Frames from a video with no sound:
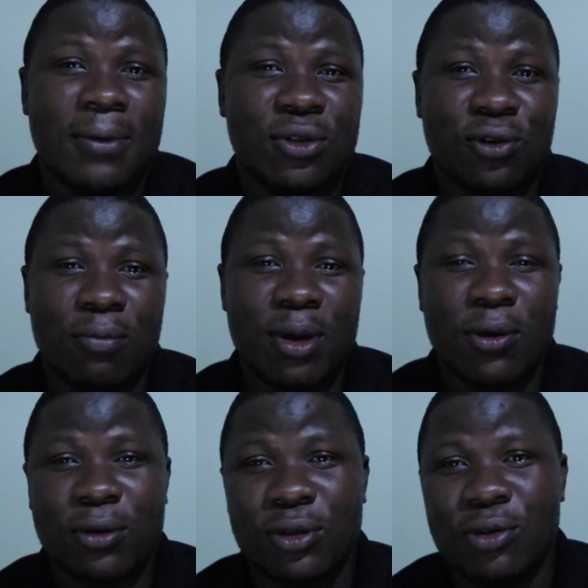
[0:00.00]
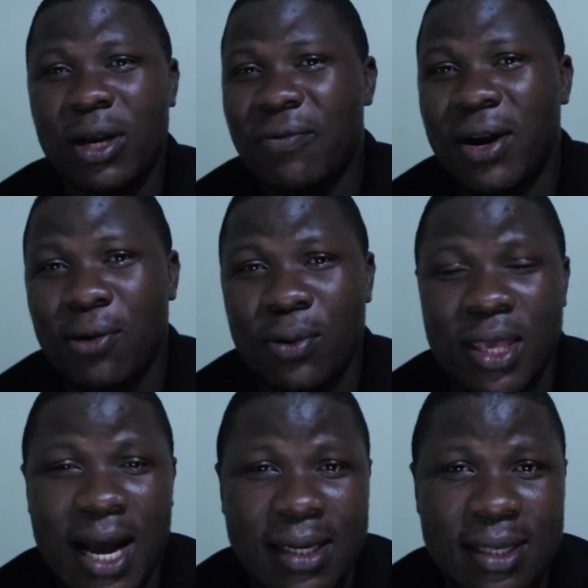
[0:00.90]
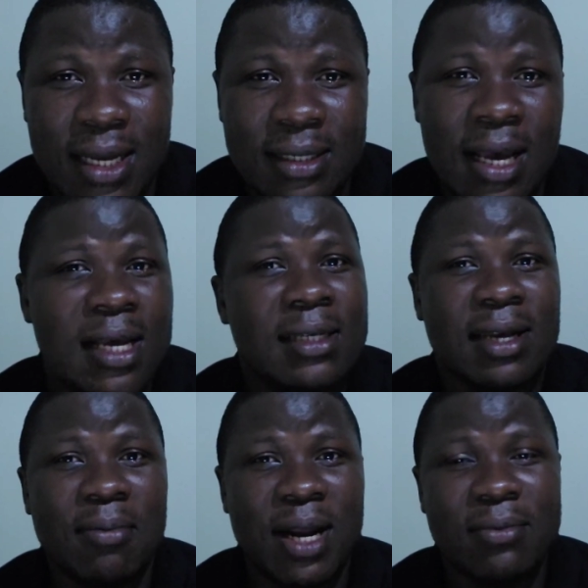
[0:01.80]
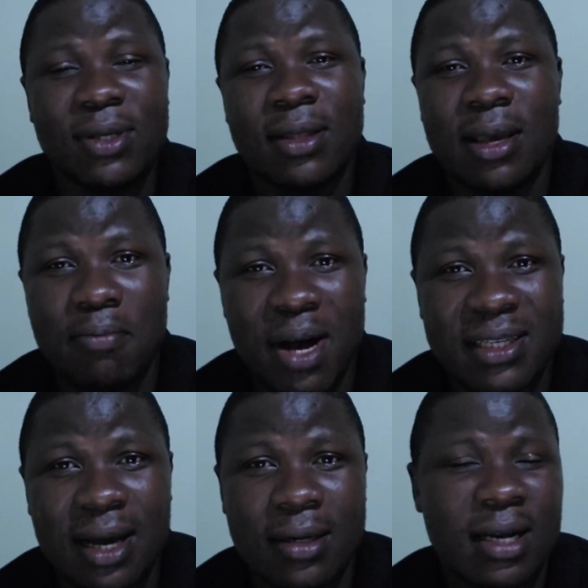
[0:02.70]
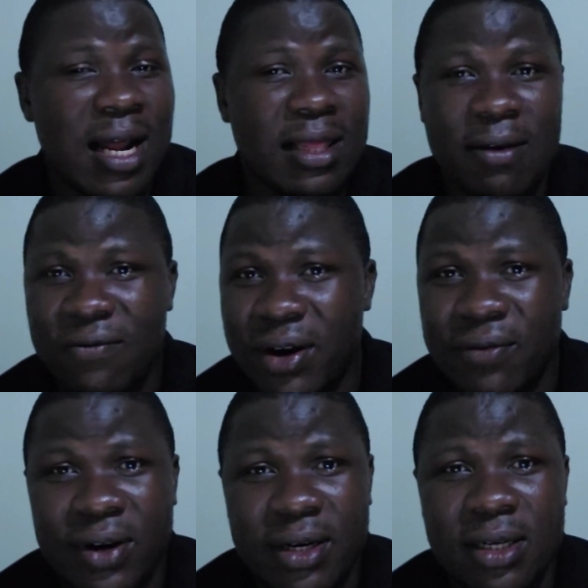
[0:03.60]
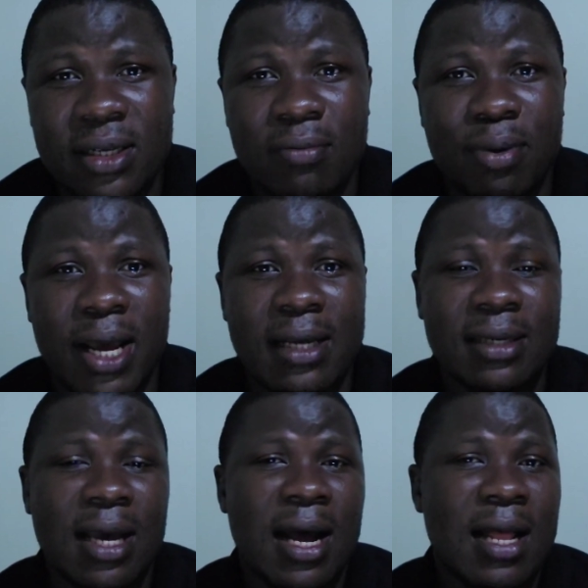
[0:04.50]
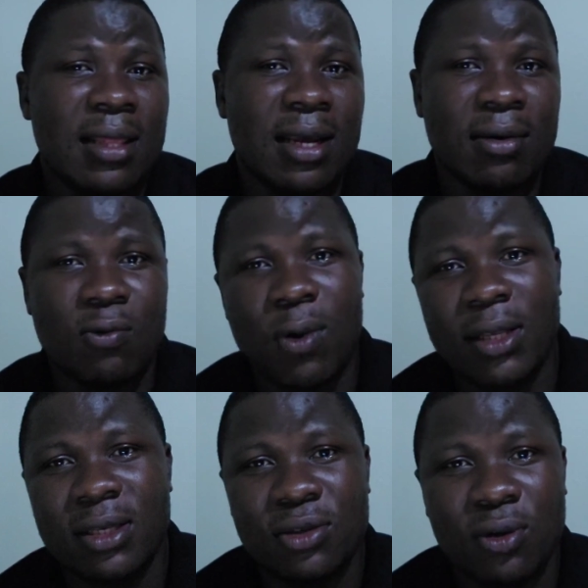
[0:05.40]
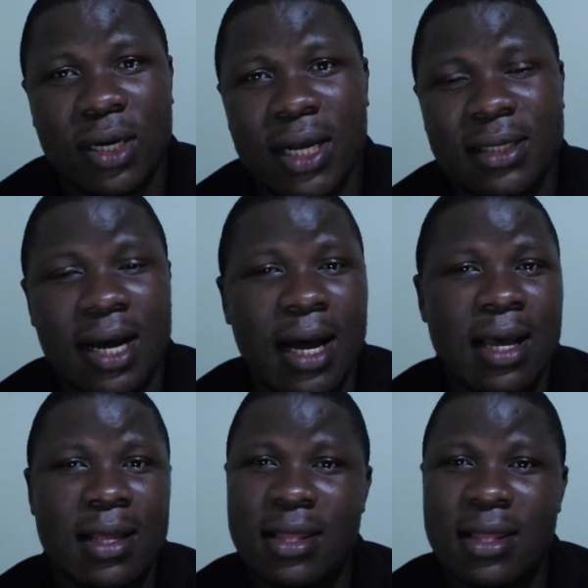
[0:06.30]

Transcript: So, because you never know with youngsters, sometimes they bust out and they're very, very decent players, and then one season later,